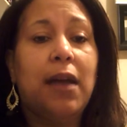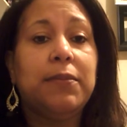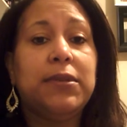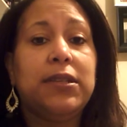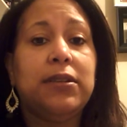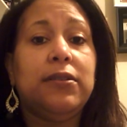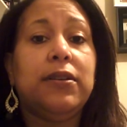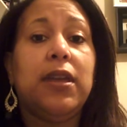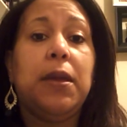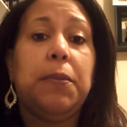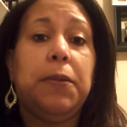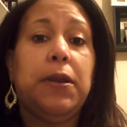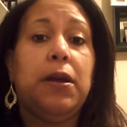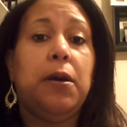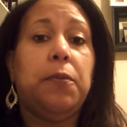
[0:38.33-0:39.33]
still
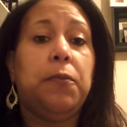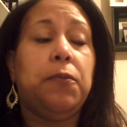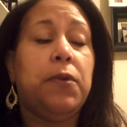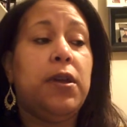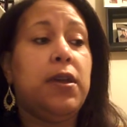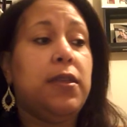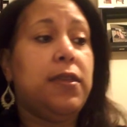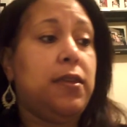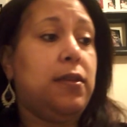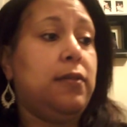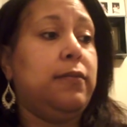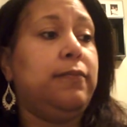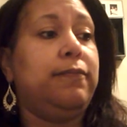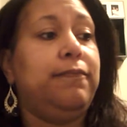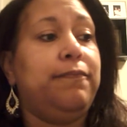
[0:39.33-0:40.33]
keeping up with
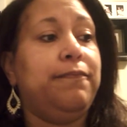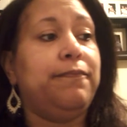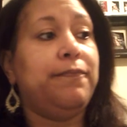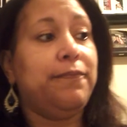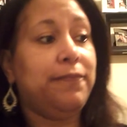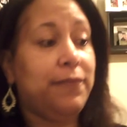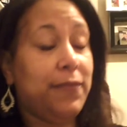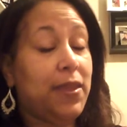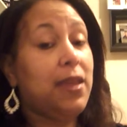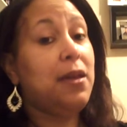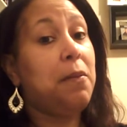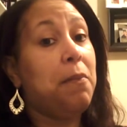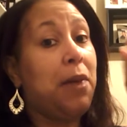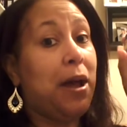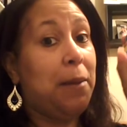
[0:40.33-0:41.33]

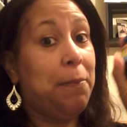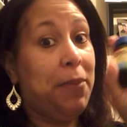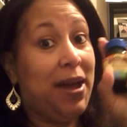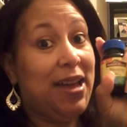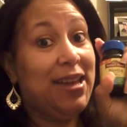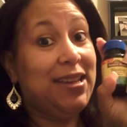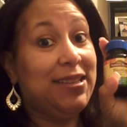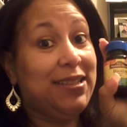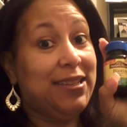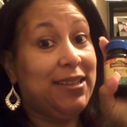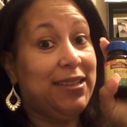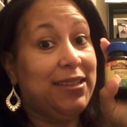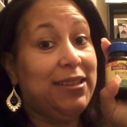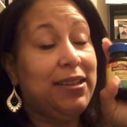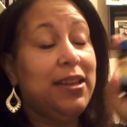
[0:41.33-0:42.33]
my
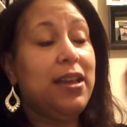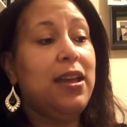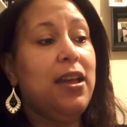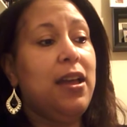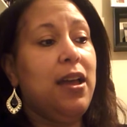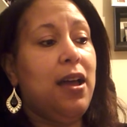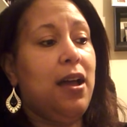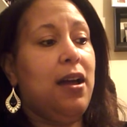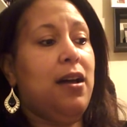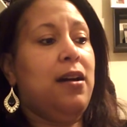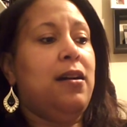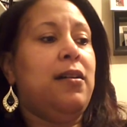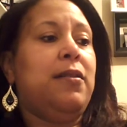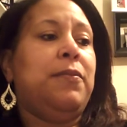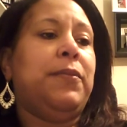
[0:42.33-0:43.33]
biotin
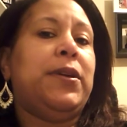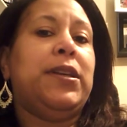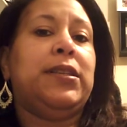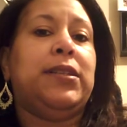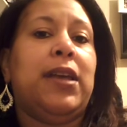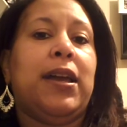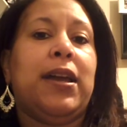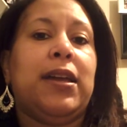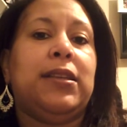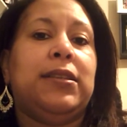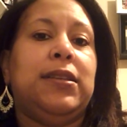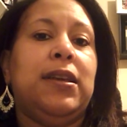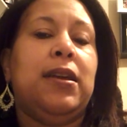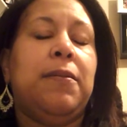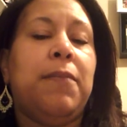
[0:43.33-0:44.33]
because like I
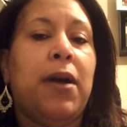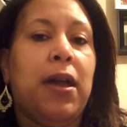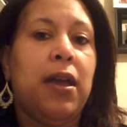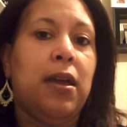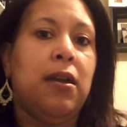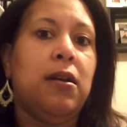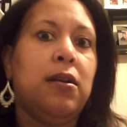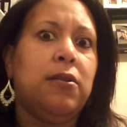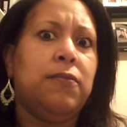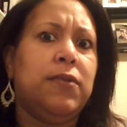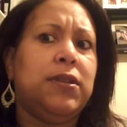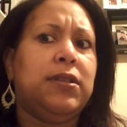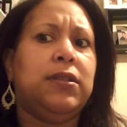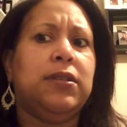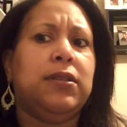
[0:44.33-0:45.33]
said, my hair
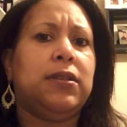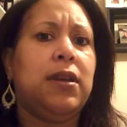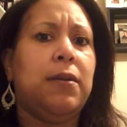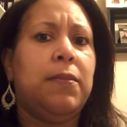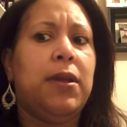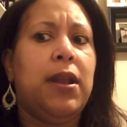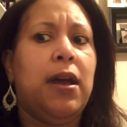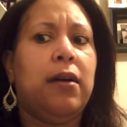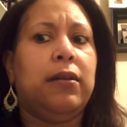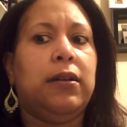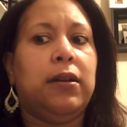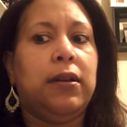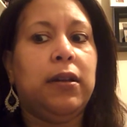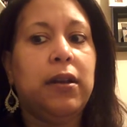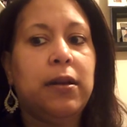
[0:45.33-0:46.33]
was just coming out
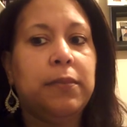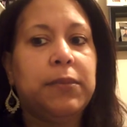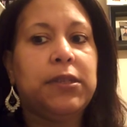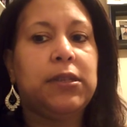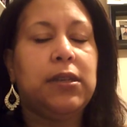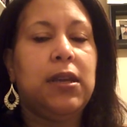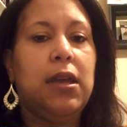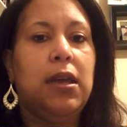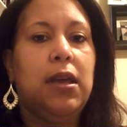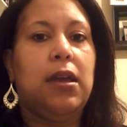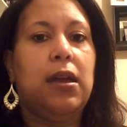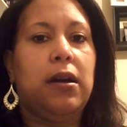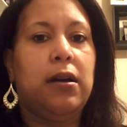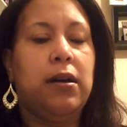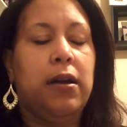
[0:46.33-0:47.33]
in clumps.
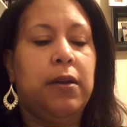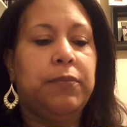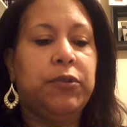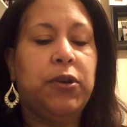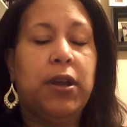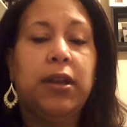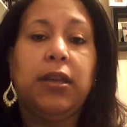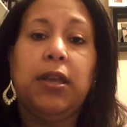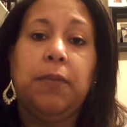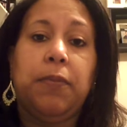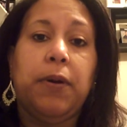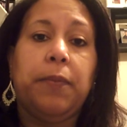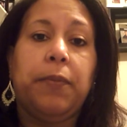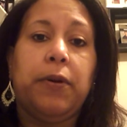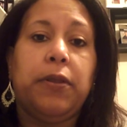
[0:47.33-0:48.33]
I'm trying to
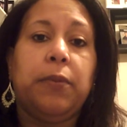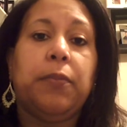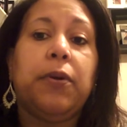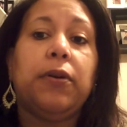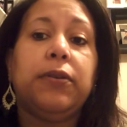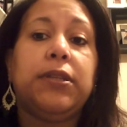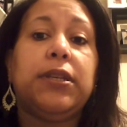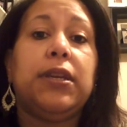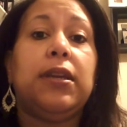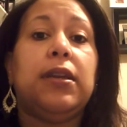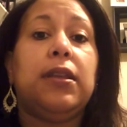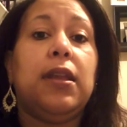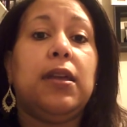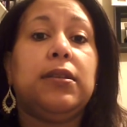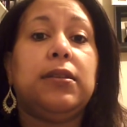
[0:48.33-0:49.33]
keep up on the
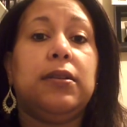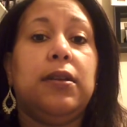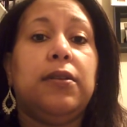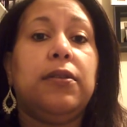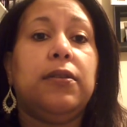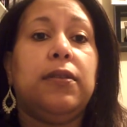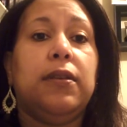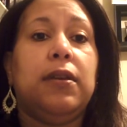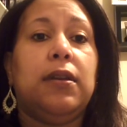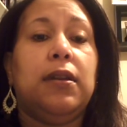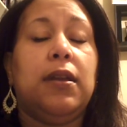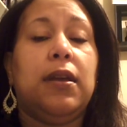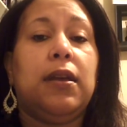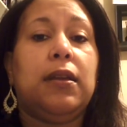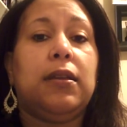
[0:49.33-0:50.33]
protein. That's another
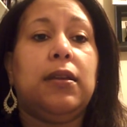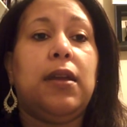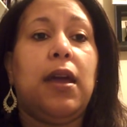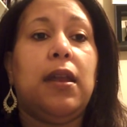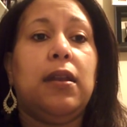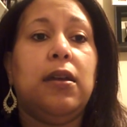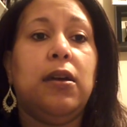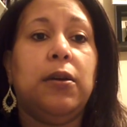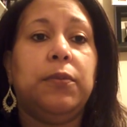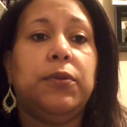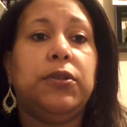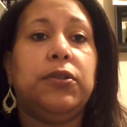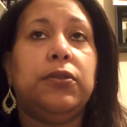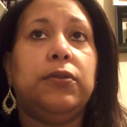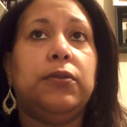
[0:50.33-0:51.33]
thing that kind of
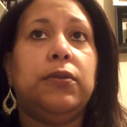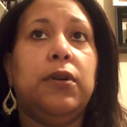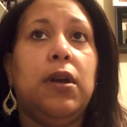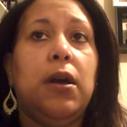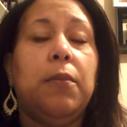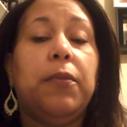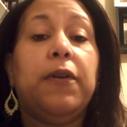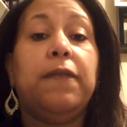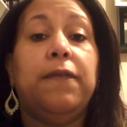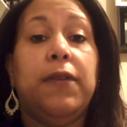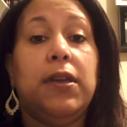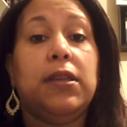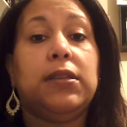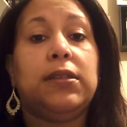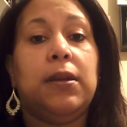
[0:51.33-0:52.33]
helps you
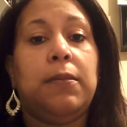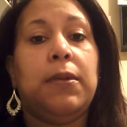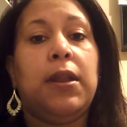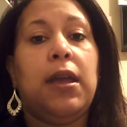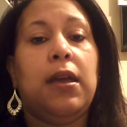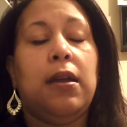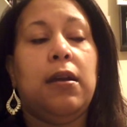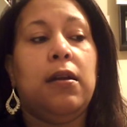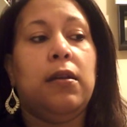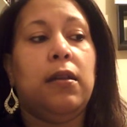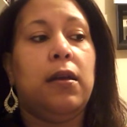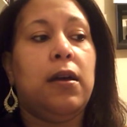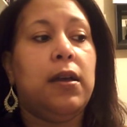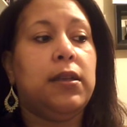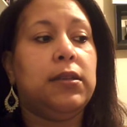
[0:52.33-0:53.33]
prevent some of that hair
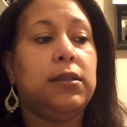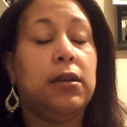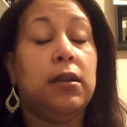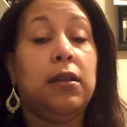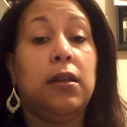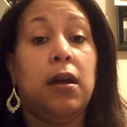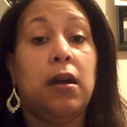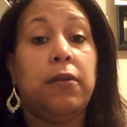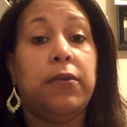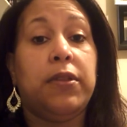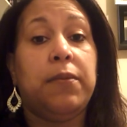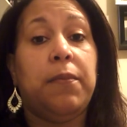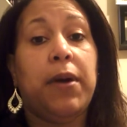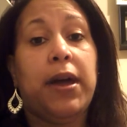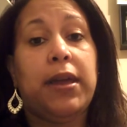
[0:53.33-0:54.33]
loss along
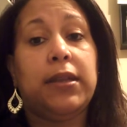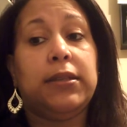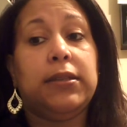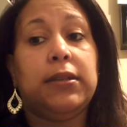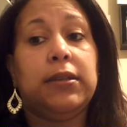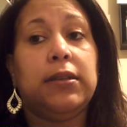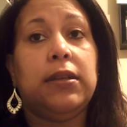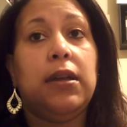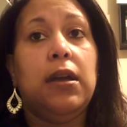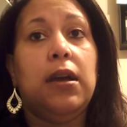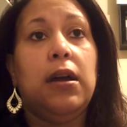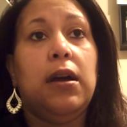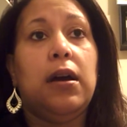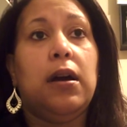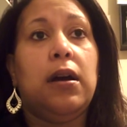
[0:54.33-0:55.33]
with biotin.
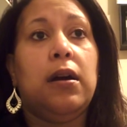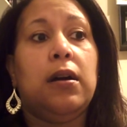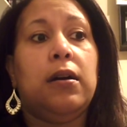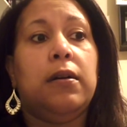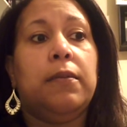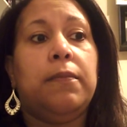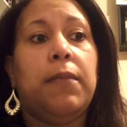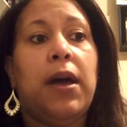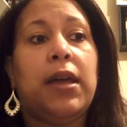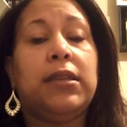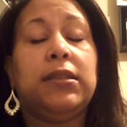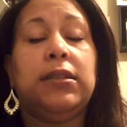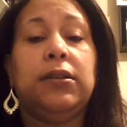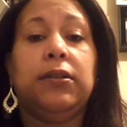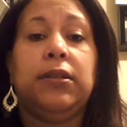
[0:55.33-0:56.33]
I
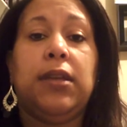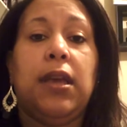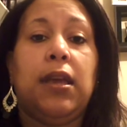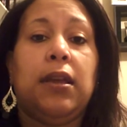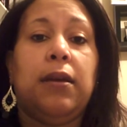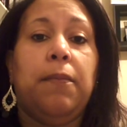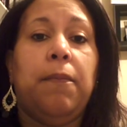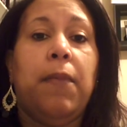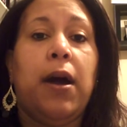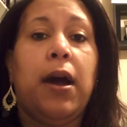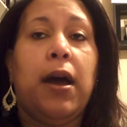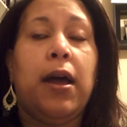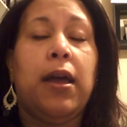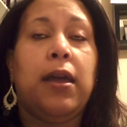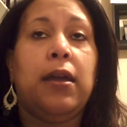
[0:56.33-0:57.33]
still take
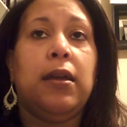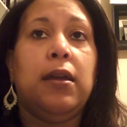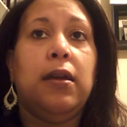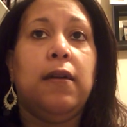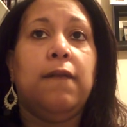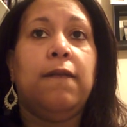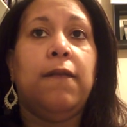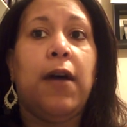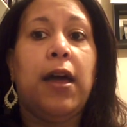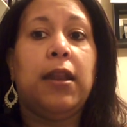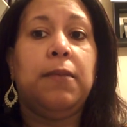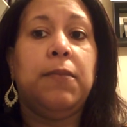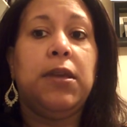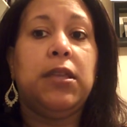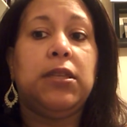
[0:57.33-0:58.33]
my
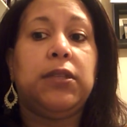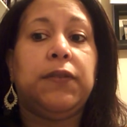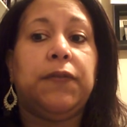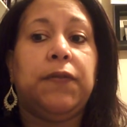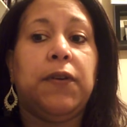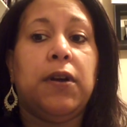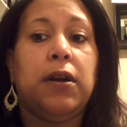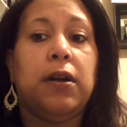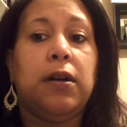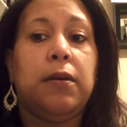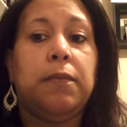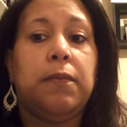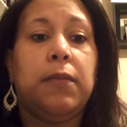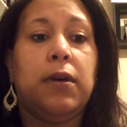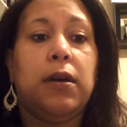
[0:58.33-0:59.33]
vitamins
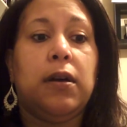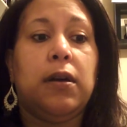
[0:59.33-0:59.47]
from